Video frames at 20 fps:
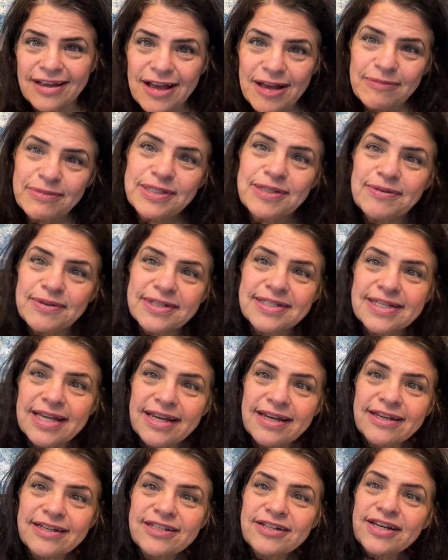I'm so
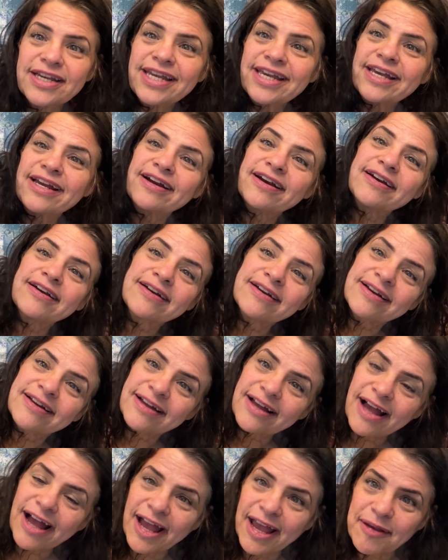excited you're here.
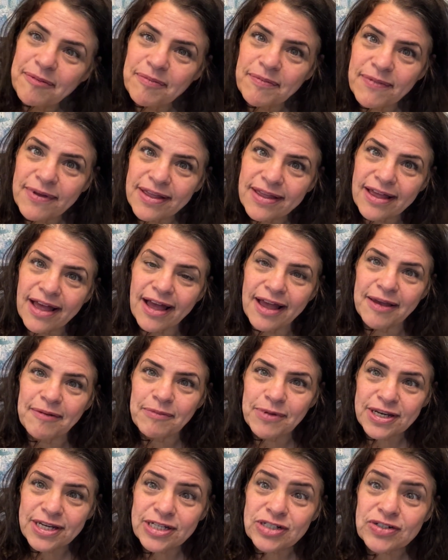I'm
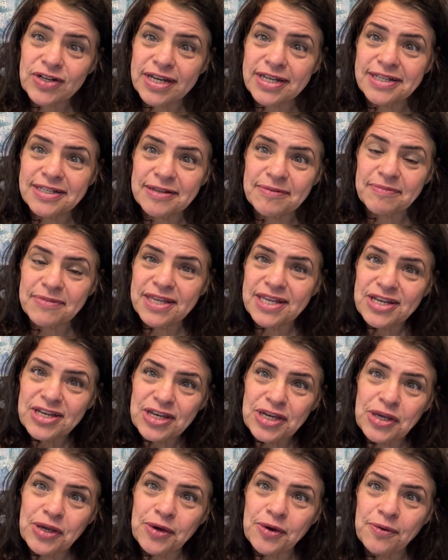gonna try something
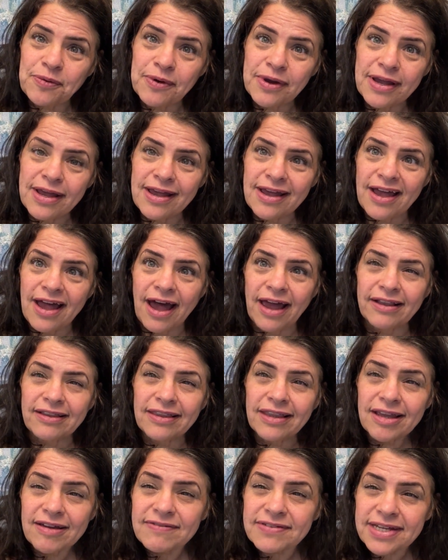new. I'd
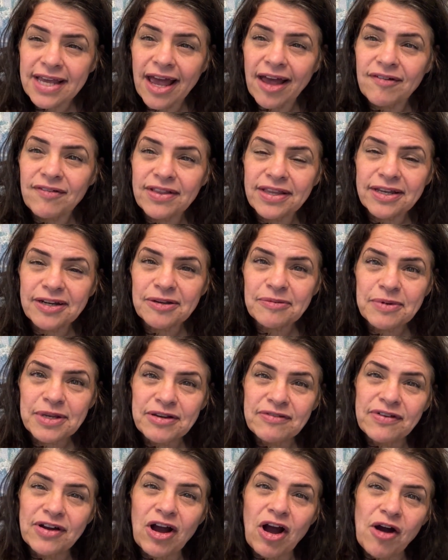love to have a little bit
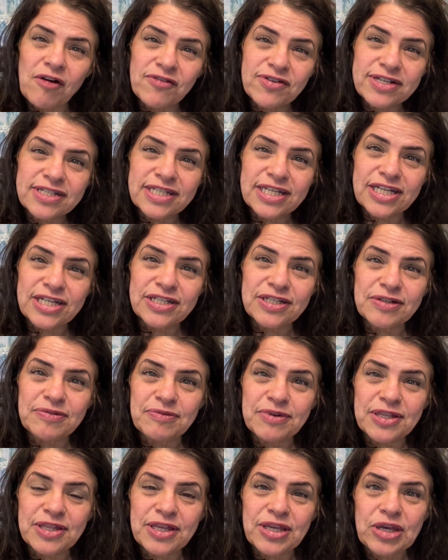of a conversation
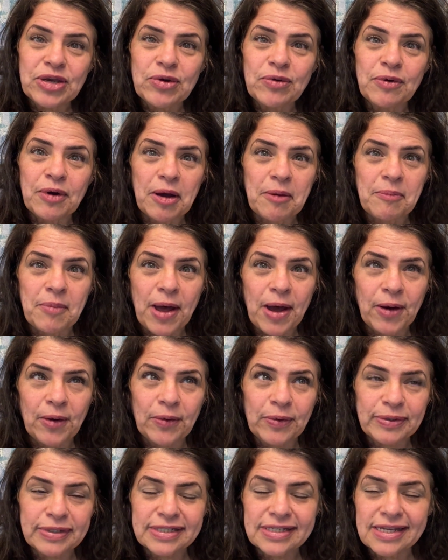with you
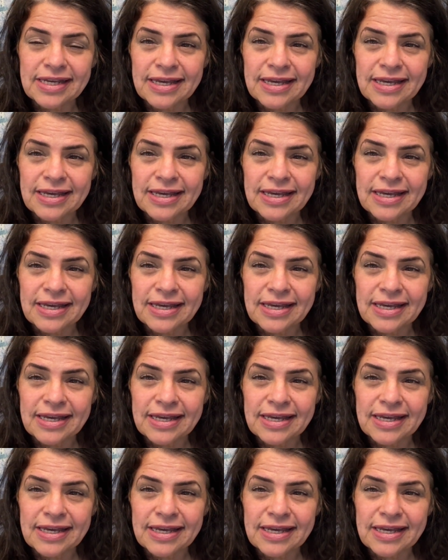about